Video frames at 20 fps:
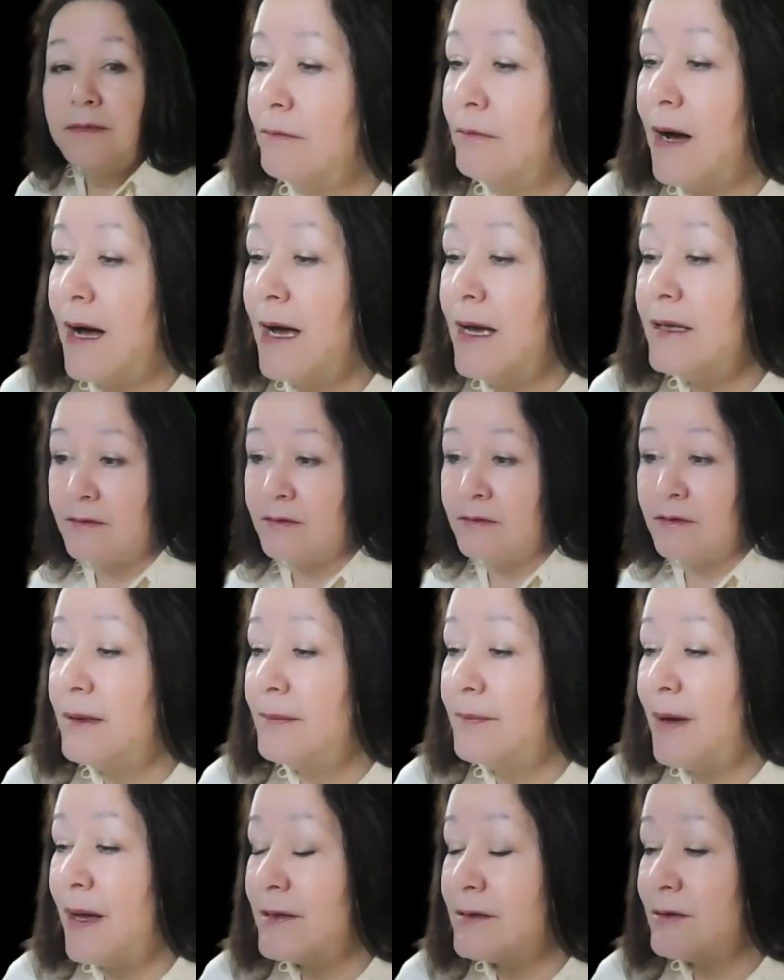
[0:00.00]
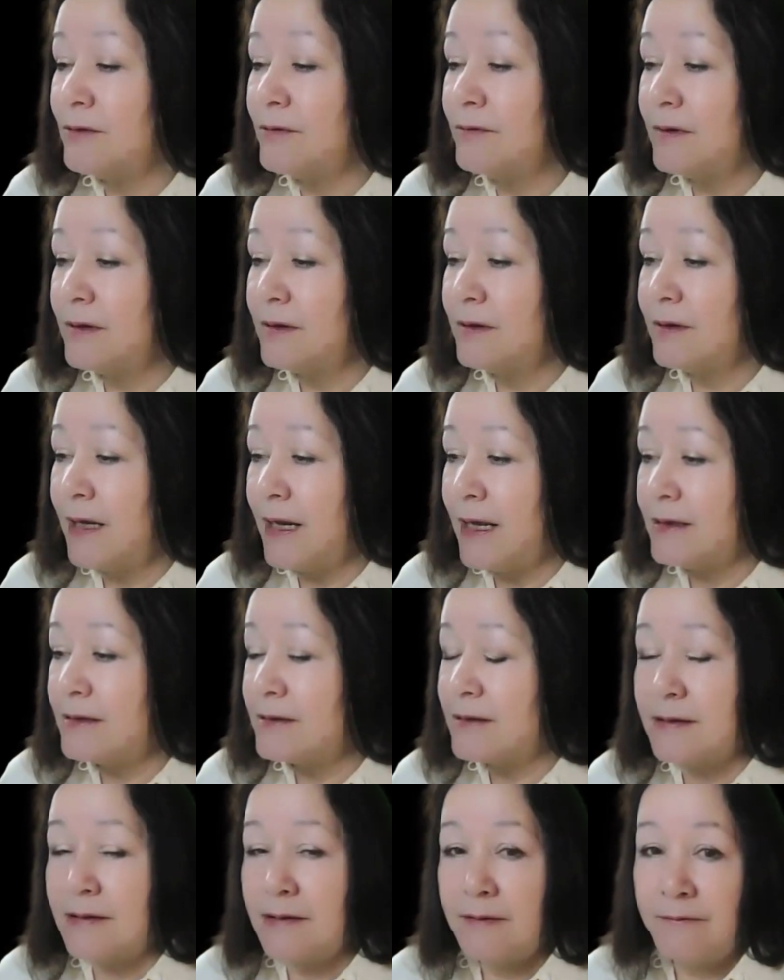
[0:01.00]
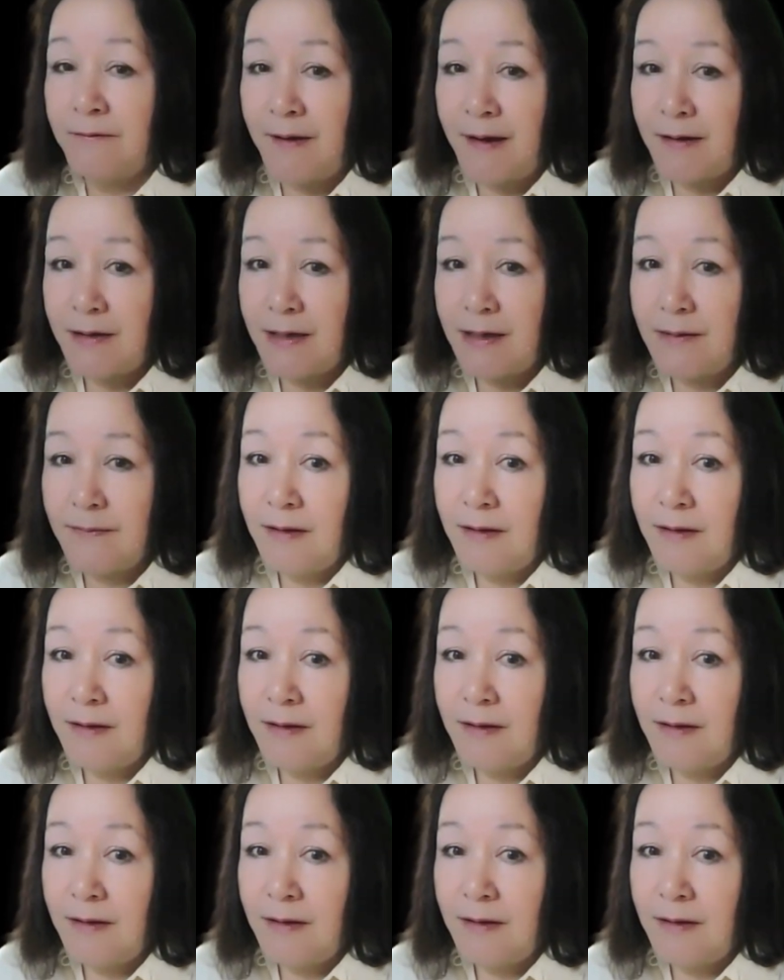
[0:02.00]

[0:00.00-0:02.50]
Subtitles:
why do the Passover dates vary,